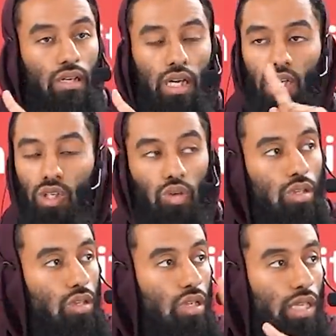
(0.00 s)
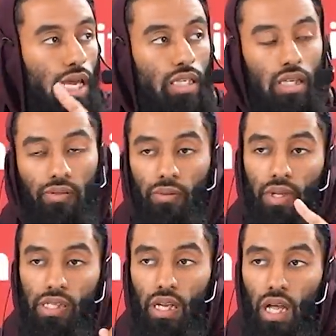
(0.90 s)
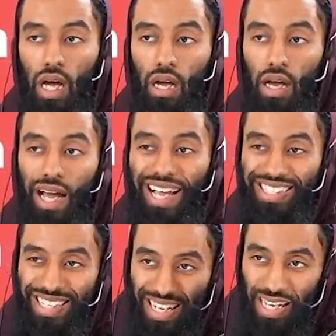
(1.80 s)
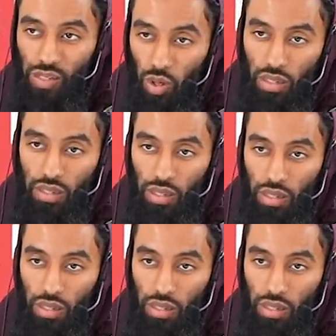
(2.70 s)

He should not exit from the salah until he has what?